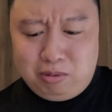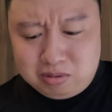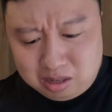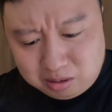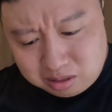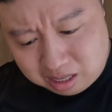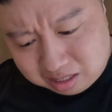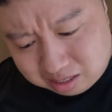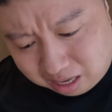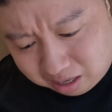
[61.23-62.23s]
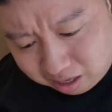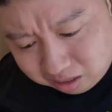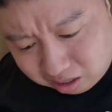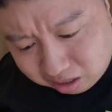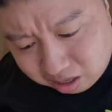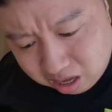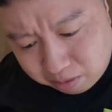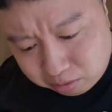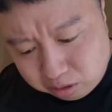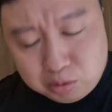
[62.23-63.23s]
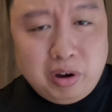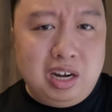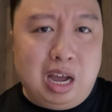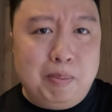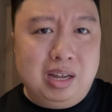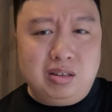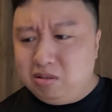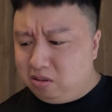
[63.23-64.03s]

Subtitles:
It was like the side of hot dog, 129 pesos.